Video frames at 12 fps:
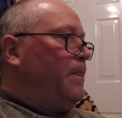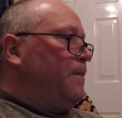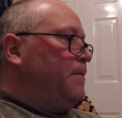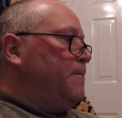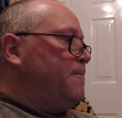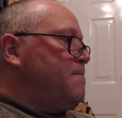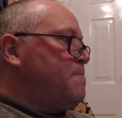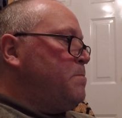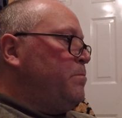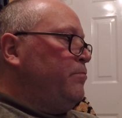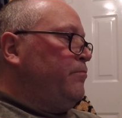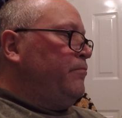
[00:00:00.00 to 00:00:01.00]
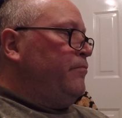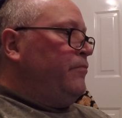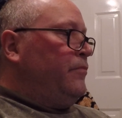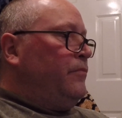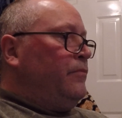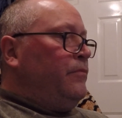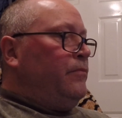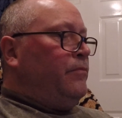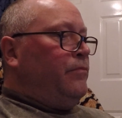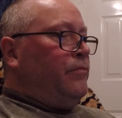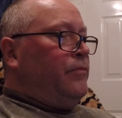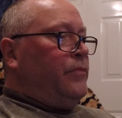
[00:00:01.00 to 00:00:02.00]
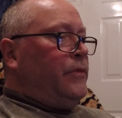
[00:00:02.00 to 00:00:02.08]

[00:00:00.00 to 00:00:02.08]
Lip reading: (no one is talking)